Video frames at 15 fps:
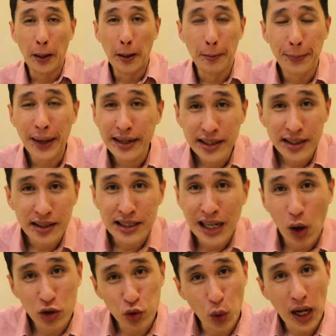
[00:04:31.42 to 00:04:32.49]
Many
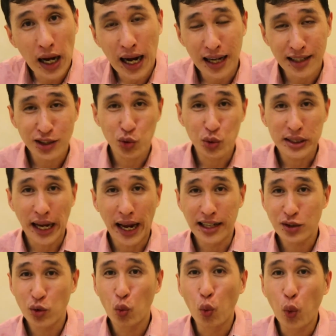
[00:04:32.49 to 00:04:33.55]
adults were asked to guess
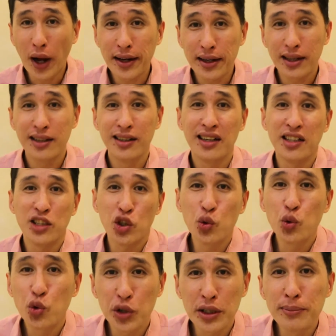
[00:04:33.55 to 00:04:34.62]
what
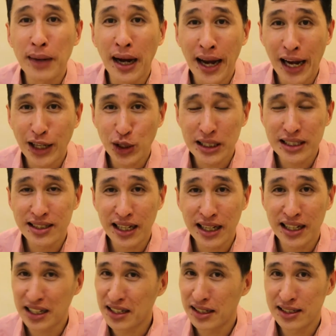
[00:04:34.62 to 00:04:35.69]
children might actually say
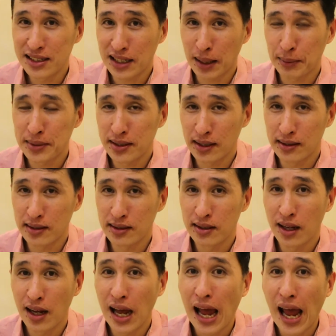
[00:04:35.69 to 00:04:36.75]
in this circumstance.
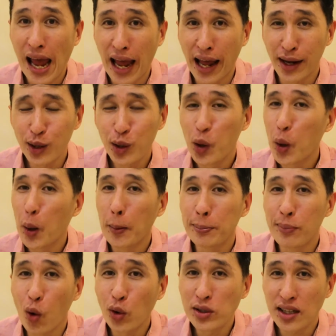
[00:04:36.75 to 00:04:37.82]
And
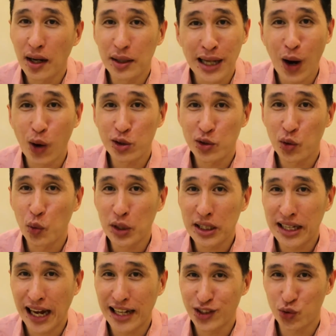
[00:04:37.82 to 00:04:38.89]
most adults would
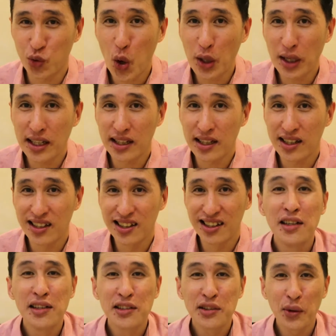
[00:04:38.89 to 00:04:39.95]
guess wrongly.
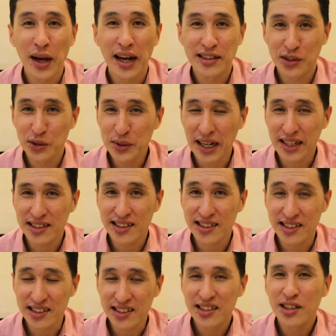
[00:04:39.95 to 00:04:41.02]
So as you can
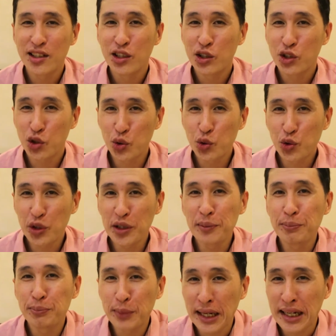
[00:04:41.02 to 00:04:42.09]
see,
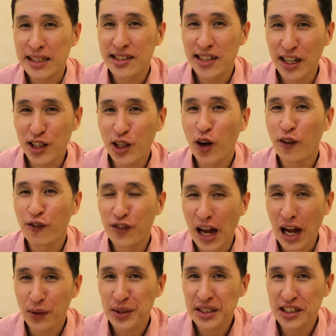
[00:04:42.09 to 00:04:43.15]
children may think
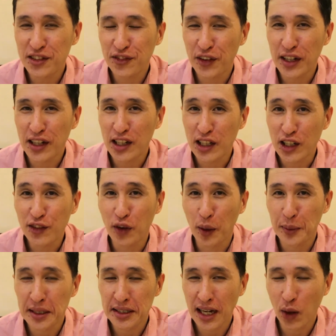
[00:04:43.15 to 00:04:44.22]
very differently
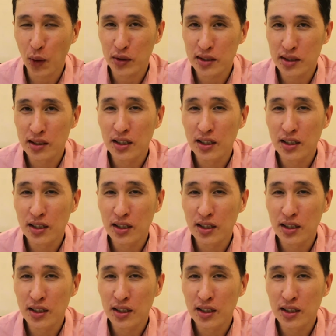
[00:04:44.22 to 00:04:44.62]
from adults.